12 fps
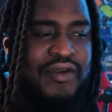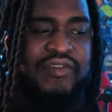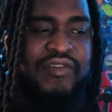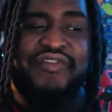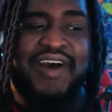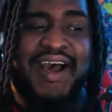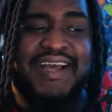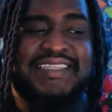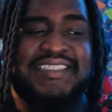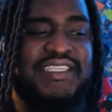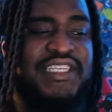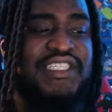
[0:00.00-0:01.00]

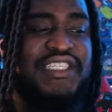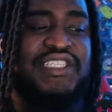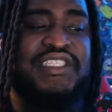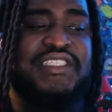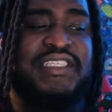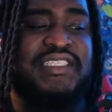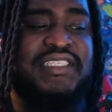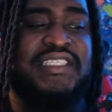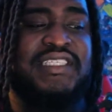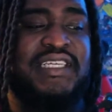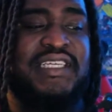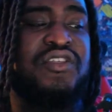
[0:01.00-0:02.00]
Revised edition,
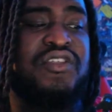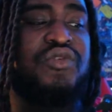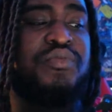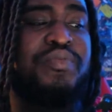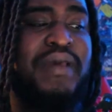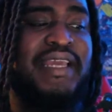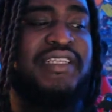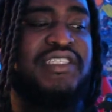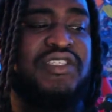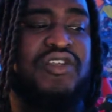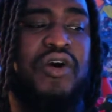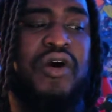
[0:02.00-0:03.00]
16 new
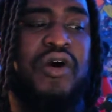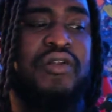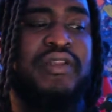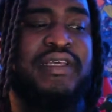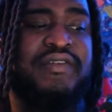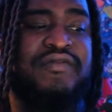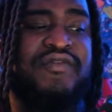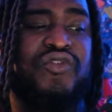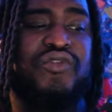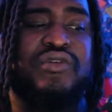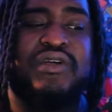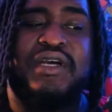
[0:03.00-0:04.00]
pages, all in
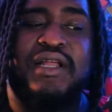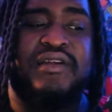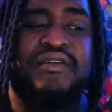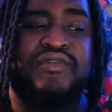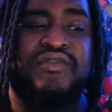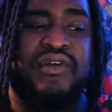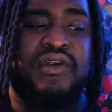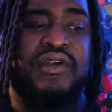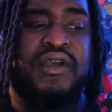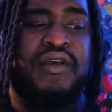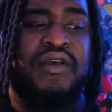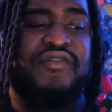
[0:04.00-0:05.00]
full color
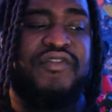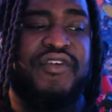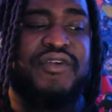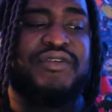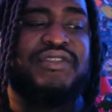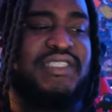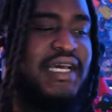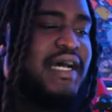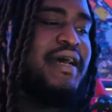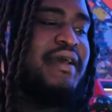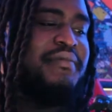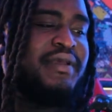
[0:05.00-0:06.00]
for first
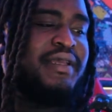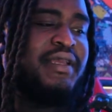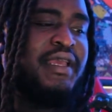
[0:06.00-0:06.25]
time.